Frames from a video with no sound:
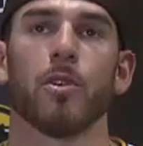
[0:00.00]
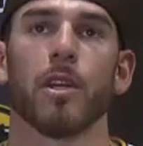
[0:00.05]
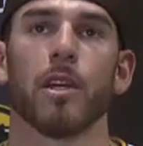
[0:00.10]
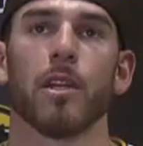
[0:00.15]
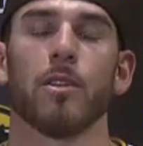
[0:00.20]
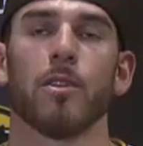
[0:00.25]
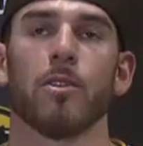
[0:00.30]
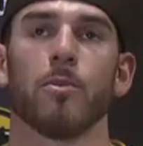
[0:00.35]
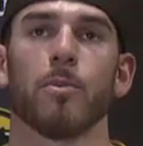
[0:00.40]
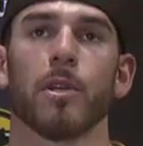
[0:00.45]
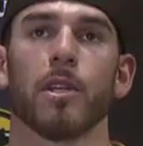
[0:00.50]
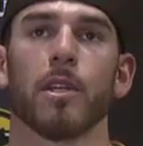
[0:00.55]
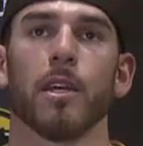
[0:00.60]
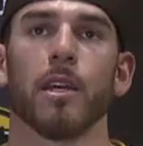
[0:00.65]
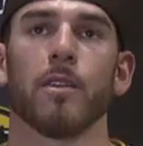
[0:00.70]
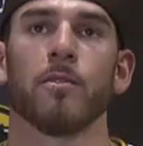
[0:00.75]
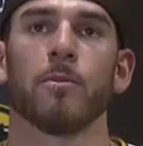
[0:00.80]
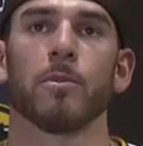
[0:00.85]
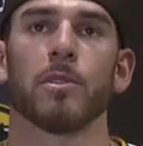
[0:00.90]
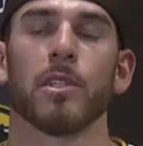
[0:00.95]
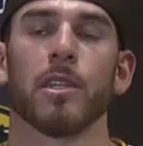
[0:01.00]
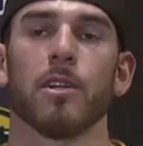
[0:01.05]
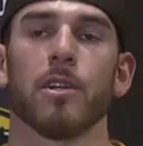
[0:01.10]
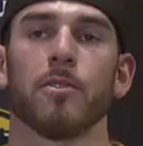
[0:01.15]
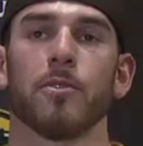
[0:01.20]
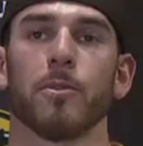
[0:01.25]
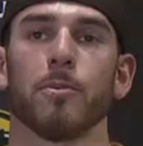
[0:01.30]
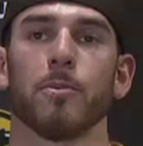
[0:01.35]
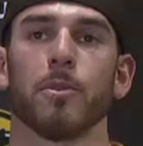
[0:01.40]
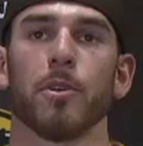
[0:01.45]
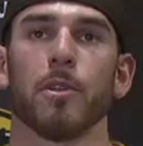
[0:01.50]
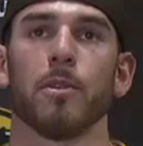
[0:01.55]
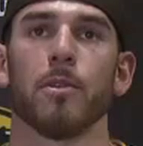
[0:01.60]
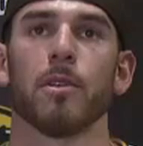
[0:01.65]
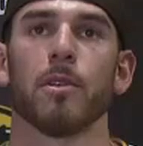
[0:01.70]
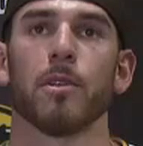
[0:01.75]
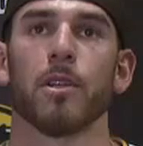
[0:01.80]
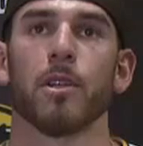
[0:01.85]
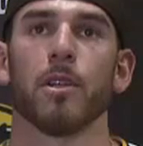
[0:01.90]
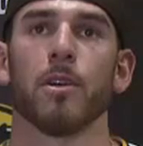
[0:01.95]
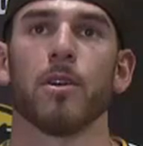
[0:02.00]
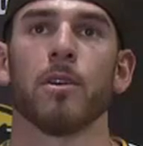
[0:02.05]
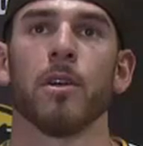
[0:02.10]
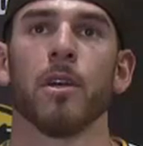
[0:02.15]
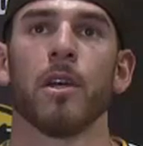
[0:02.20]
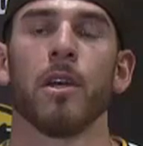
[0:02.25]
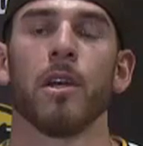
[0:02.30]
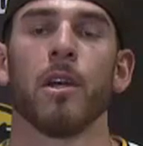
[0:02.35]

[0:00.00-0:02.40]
got a little bit ahead of himself and put, you know,